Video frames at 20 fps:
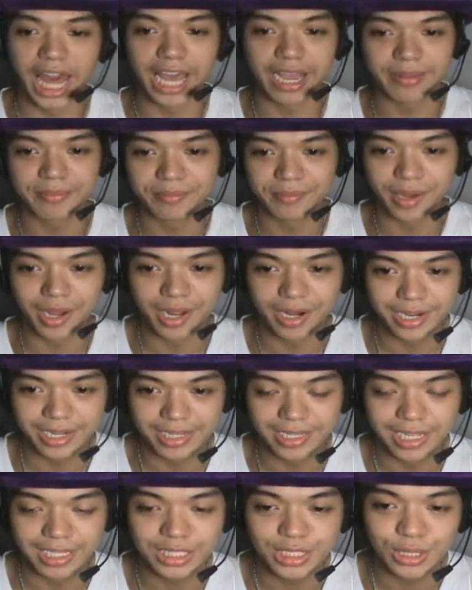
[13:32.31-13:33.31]
Black
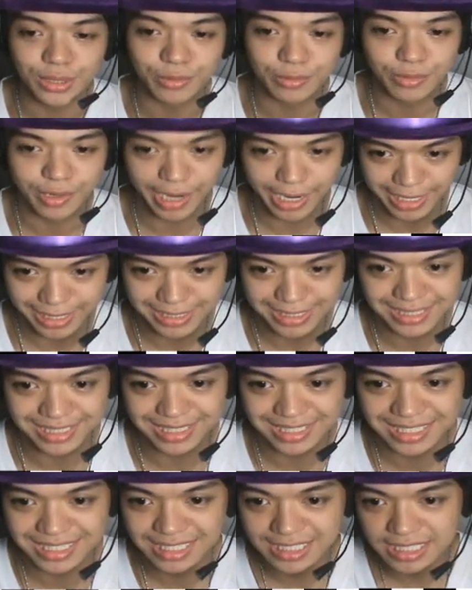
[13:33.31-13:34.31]
Bonnie, that's so
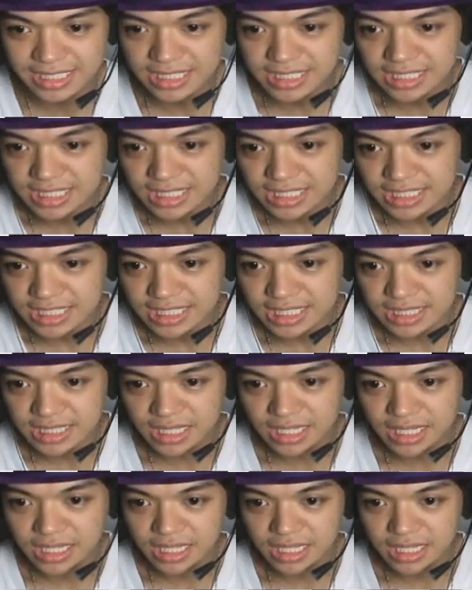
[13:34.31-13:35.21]
racist.